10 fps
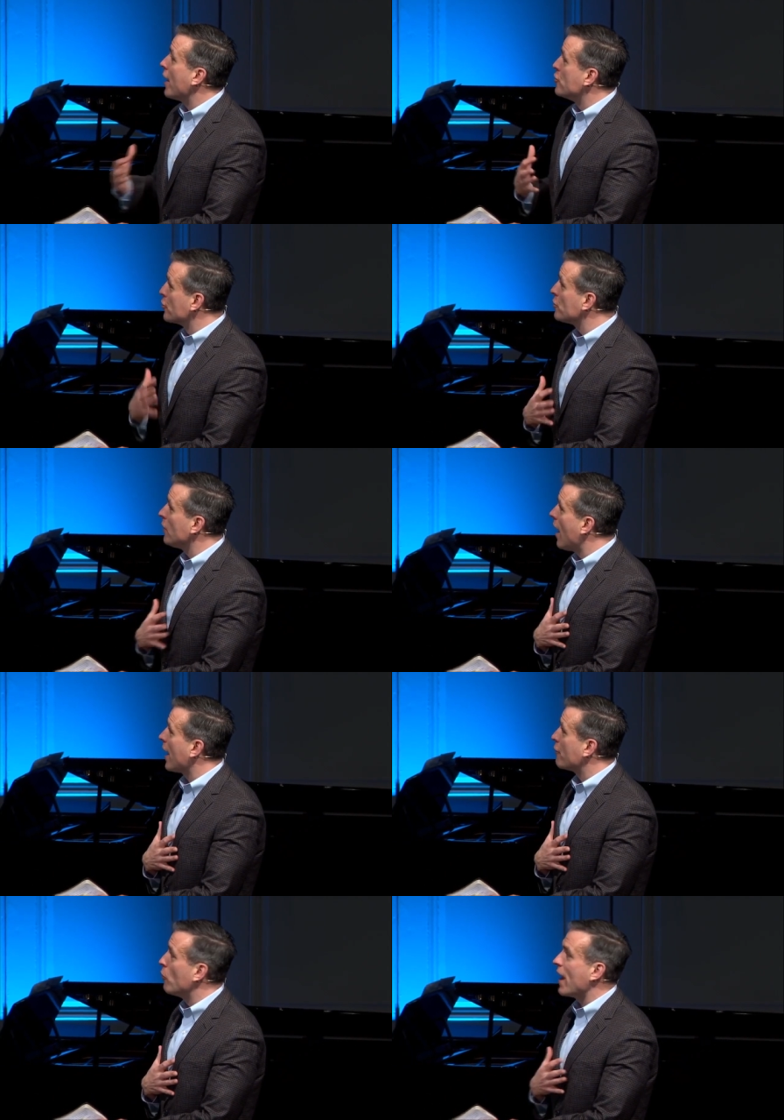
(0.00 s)
in your
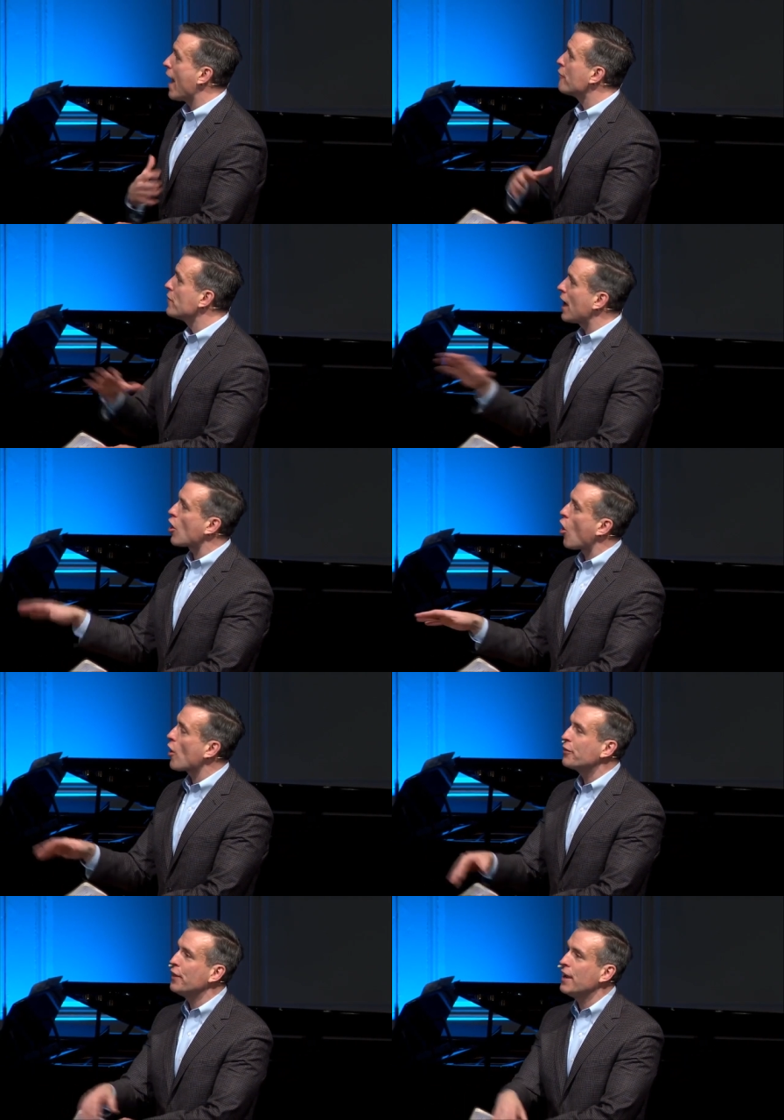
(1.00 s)
life, whatever that
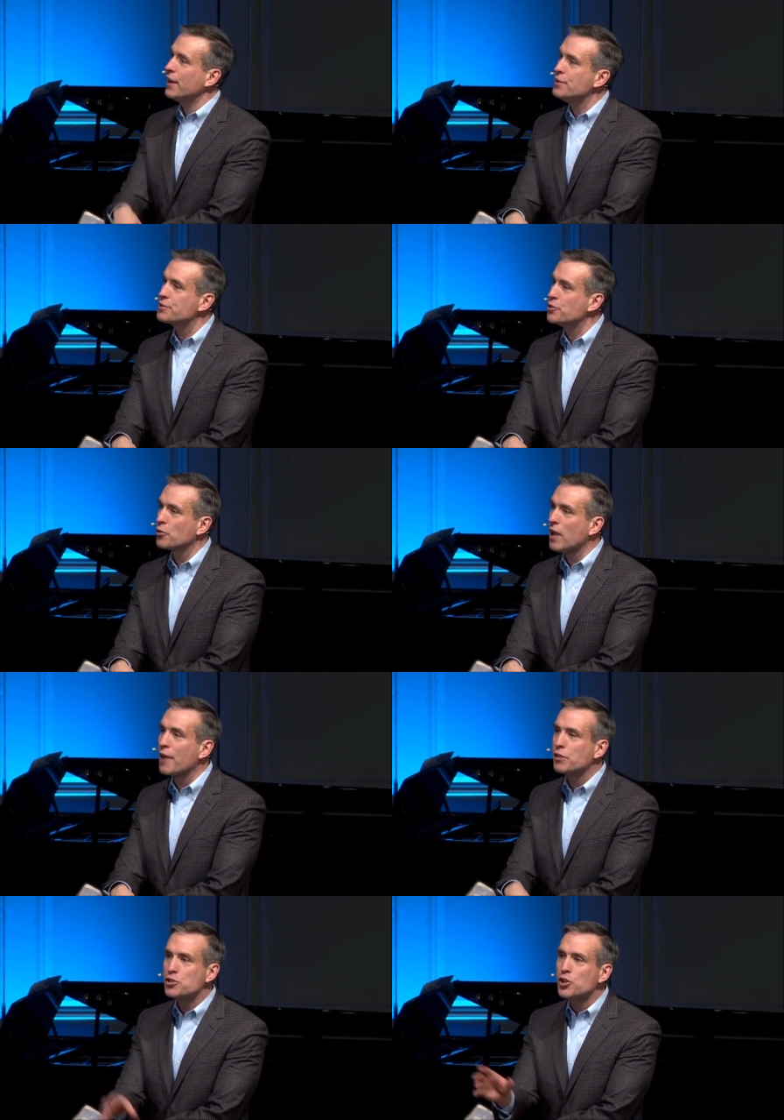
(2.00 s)
hard thing is in your
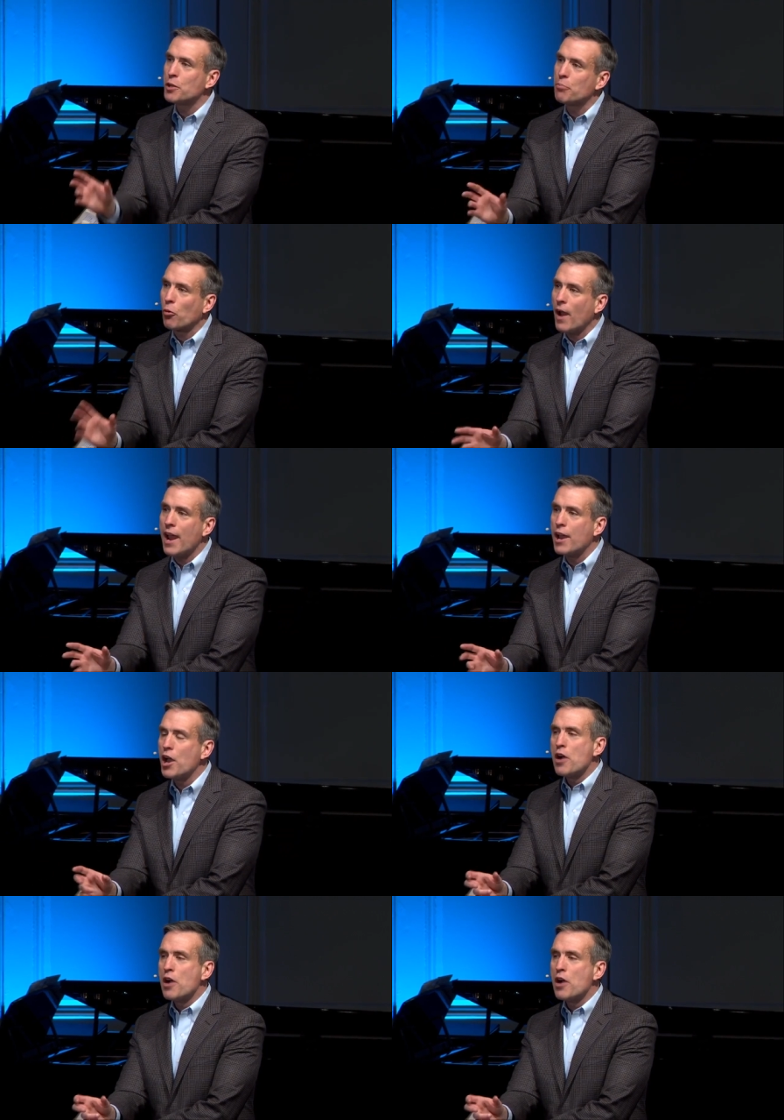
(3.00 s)
life, that you can pray